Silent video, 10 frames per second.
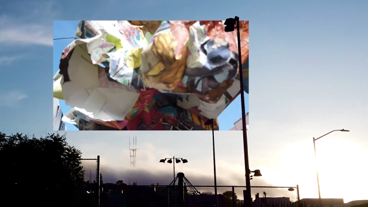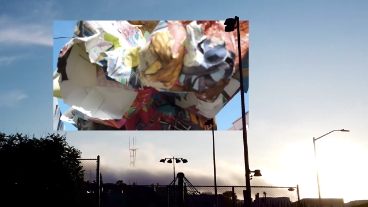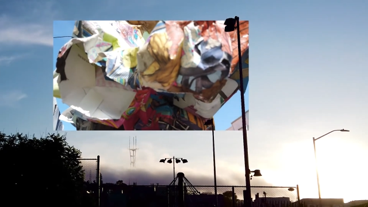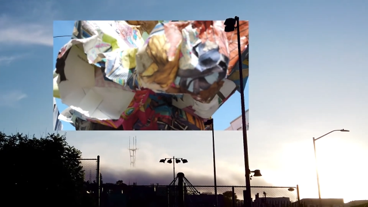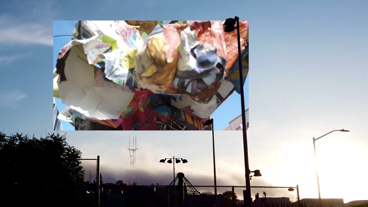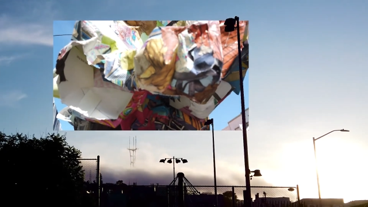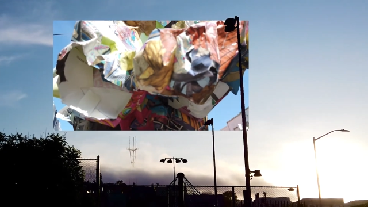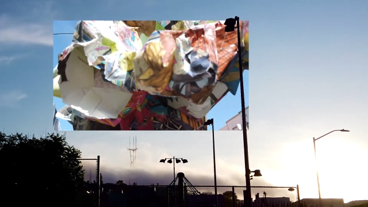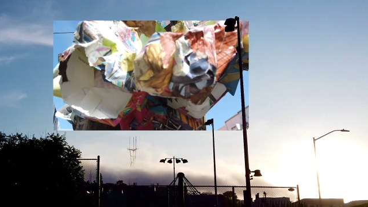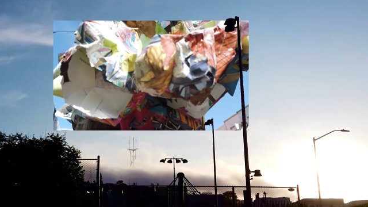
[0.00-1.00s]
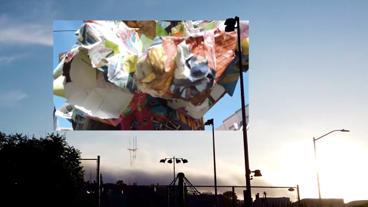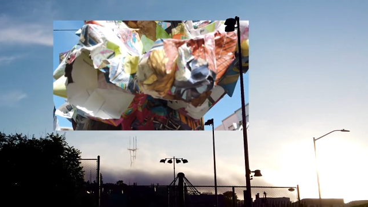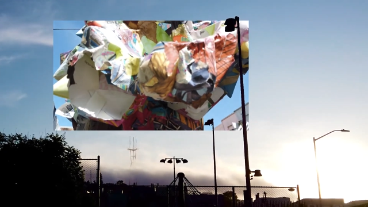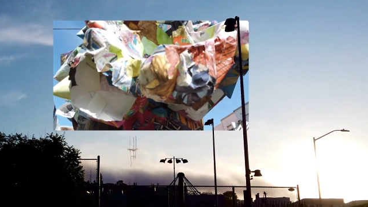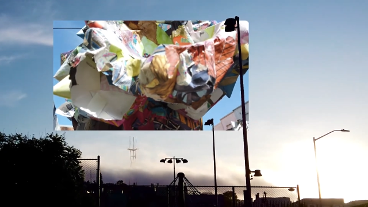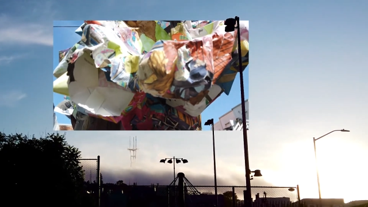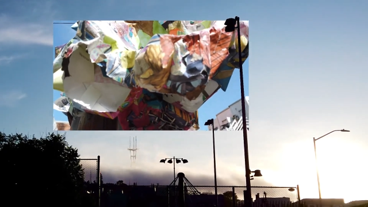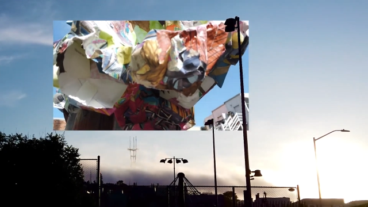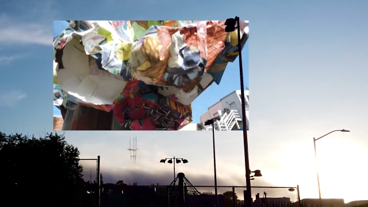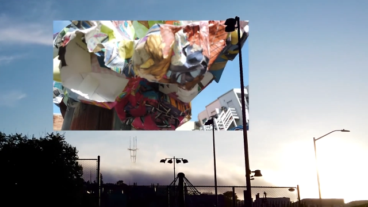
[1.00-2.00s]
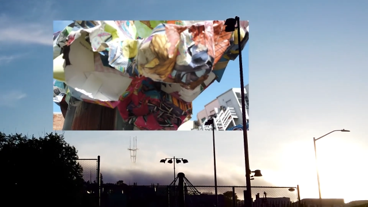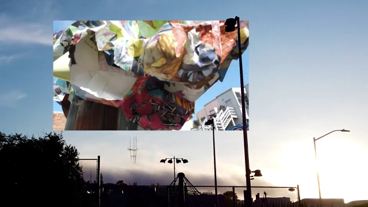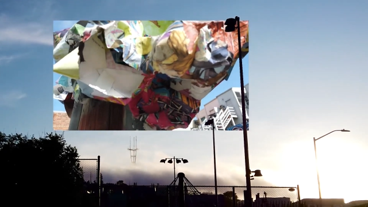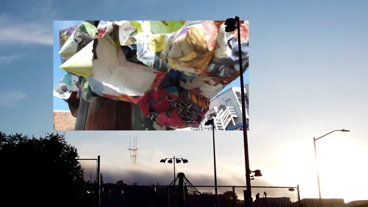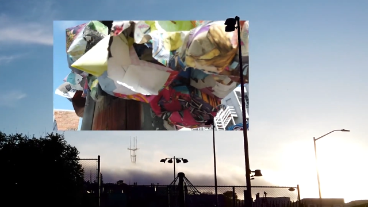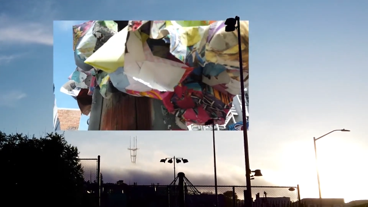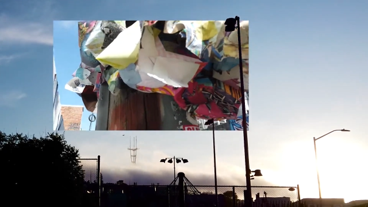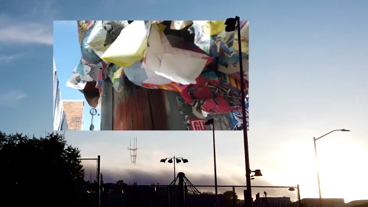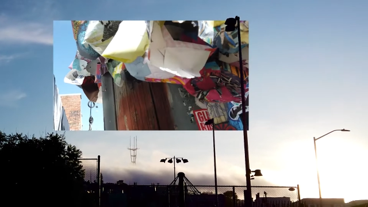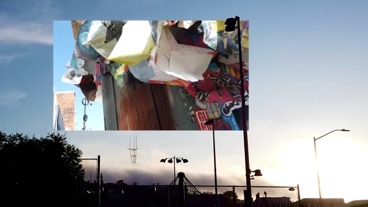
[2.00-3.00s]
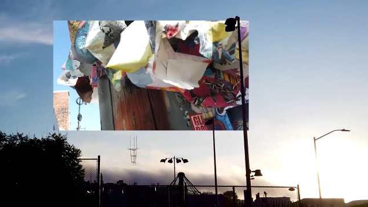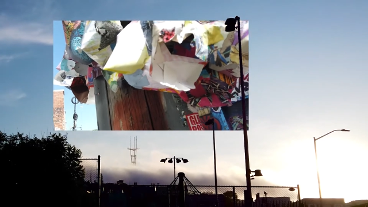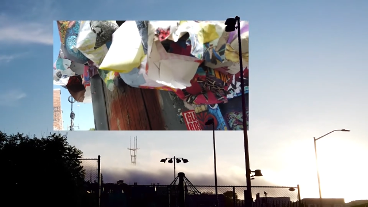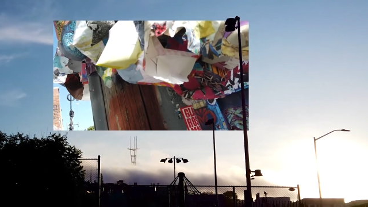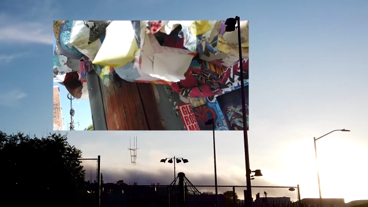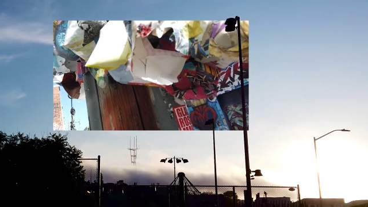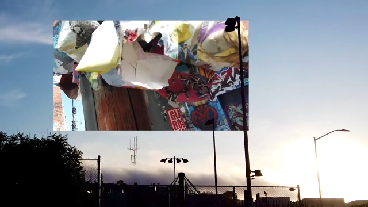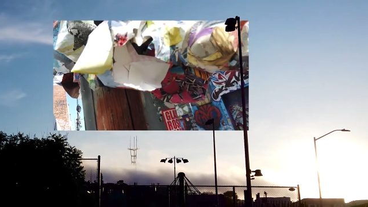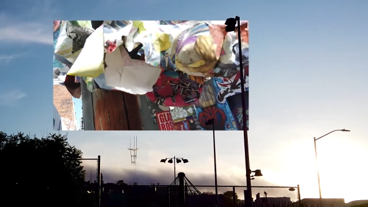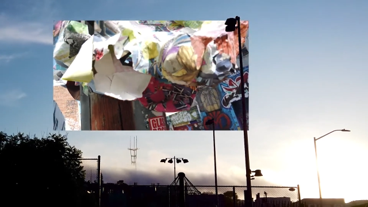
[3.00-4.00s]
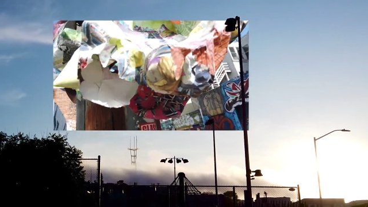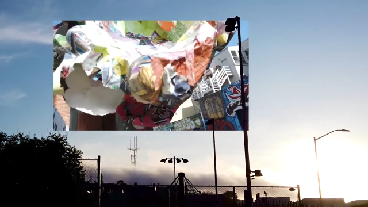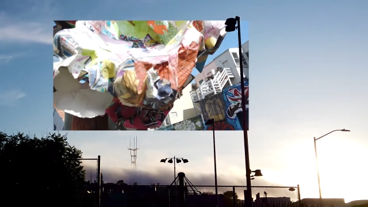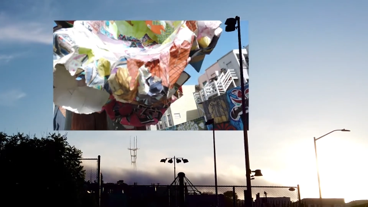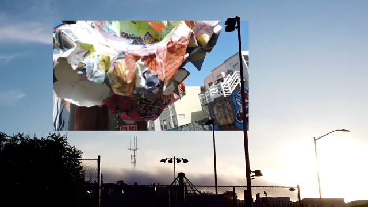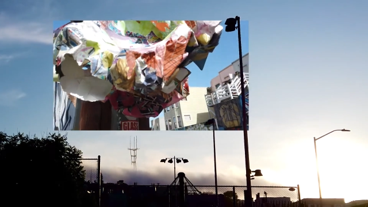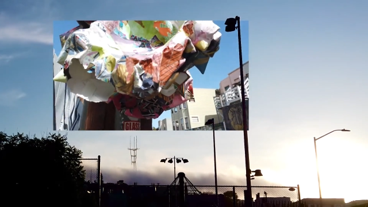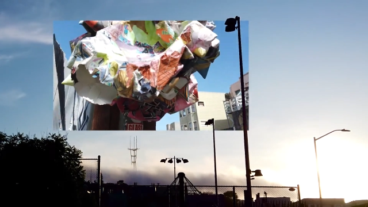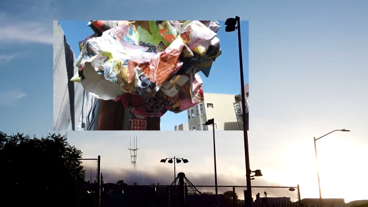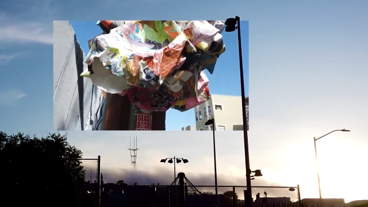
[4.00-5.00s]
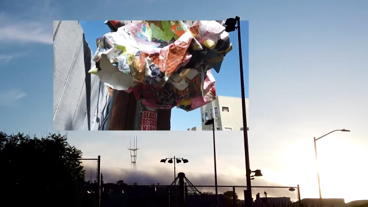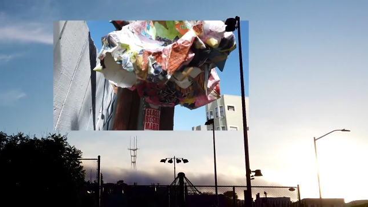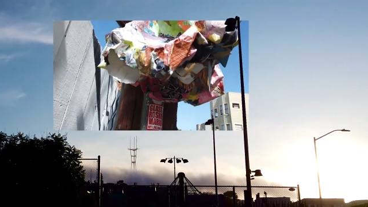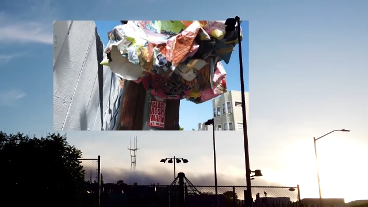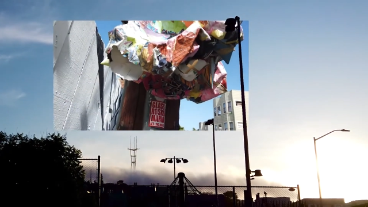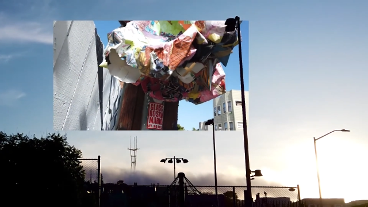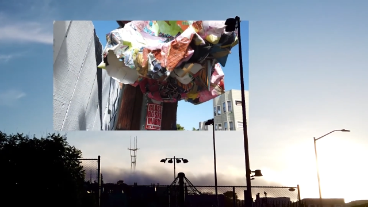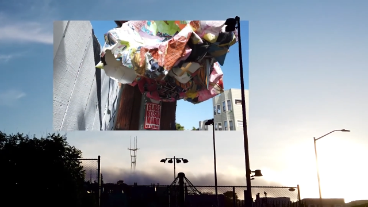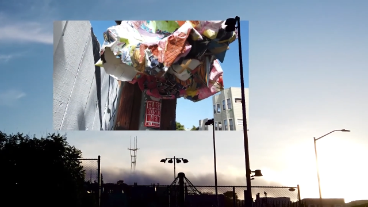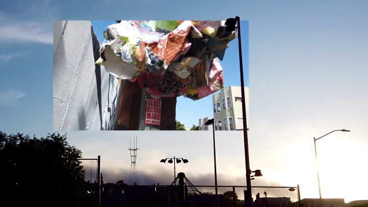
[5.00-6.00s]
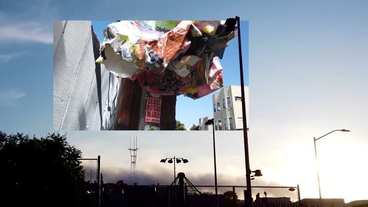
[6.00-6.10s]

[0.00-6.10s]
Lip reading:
No face is visible, so there are no lips to read.